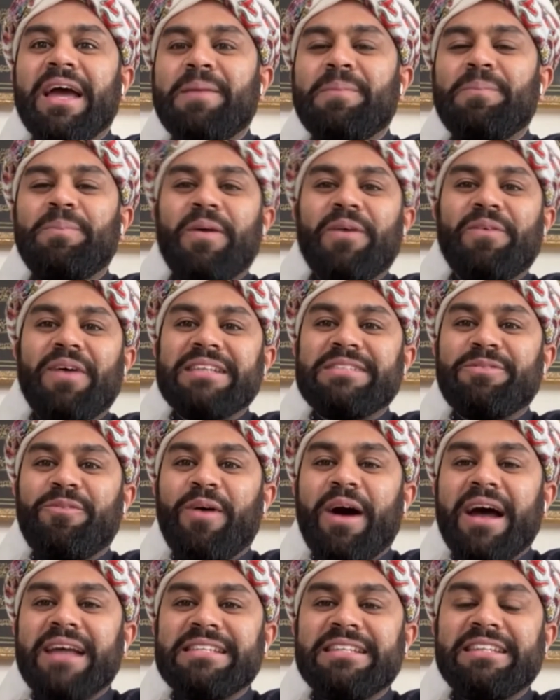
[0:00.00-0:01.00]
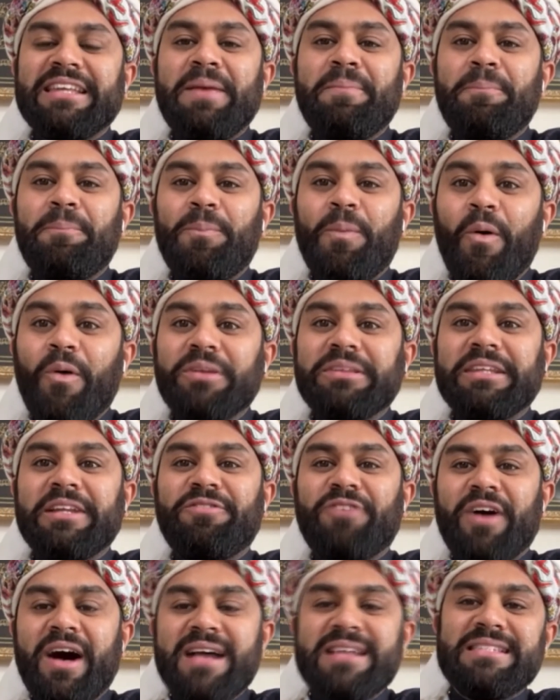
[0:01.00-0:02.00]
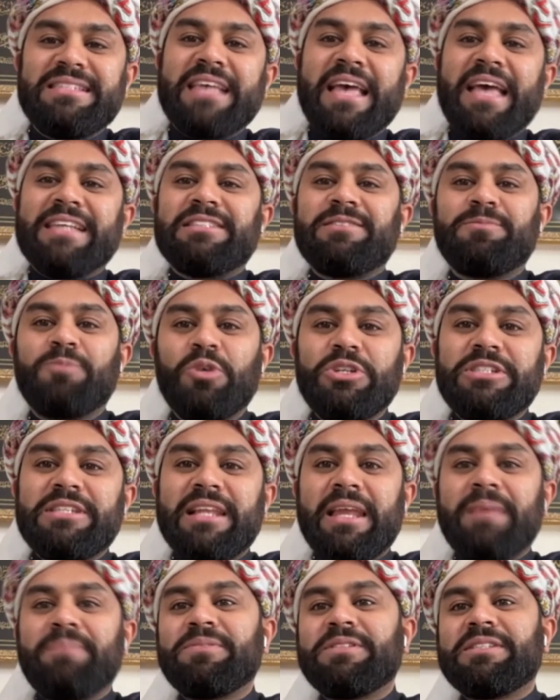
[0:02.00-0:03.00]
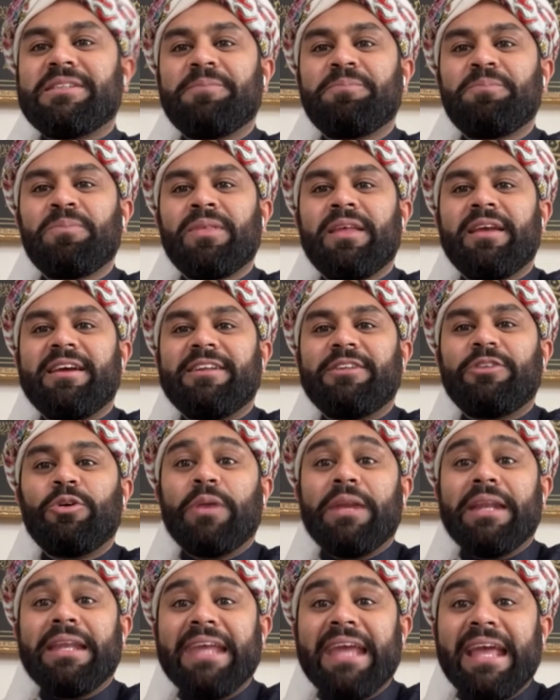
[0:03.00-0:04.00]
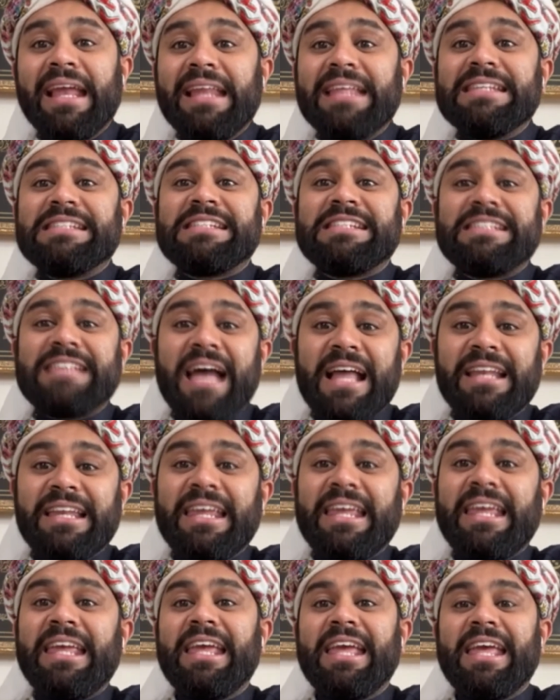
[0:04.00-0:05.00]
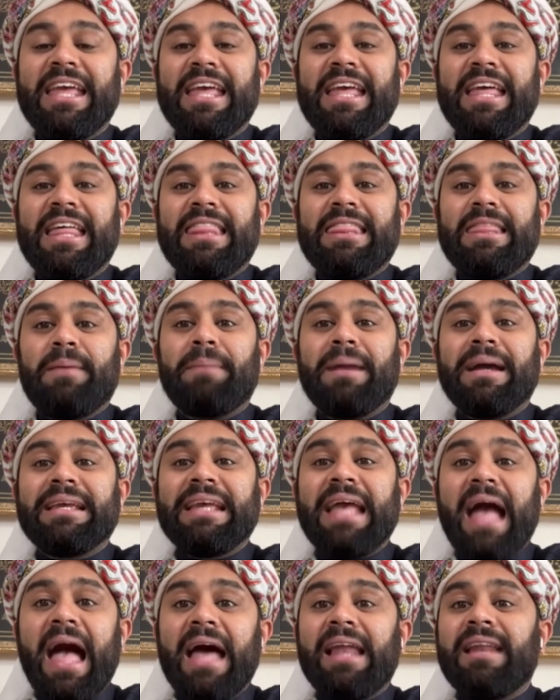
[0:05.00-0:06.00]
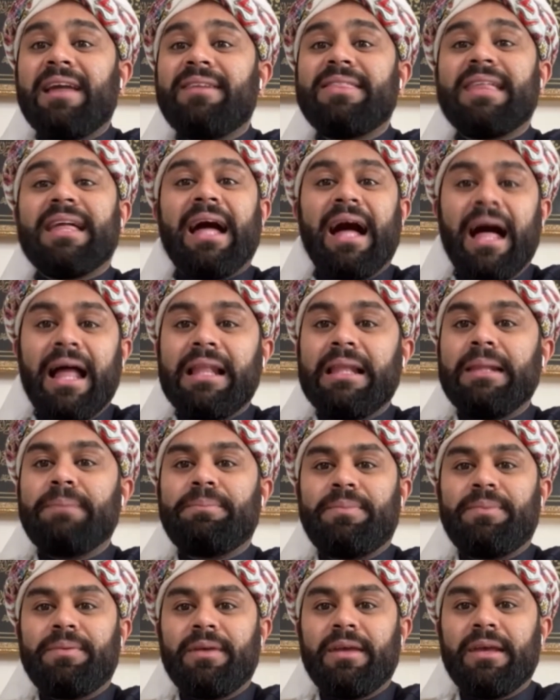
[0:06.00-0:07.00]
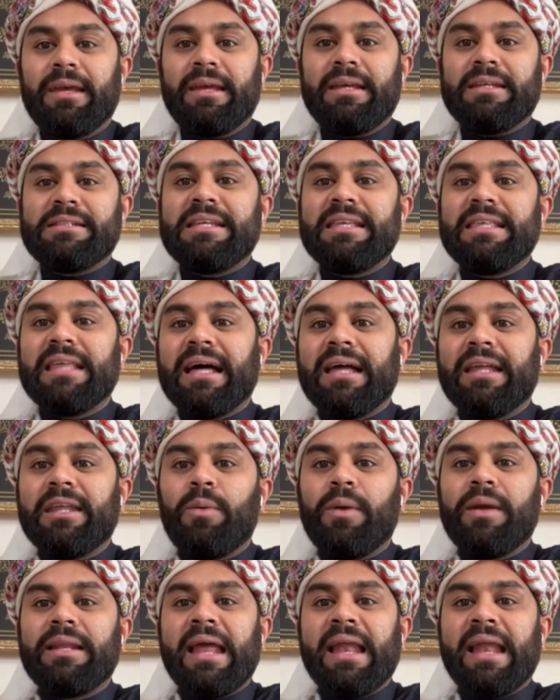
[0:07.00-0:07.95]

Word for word: Why is it important for us as Muslims to really study the makan of the qalb? You see, the, the word in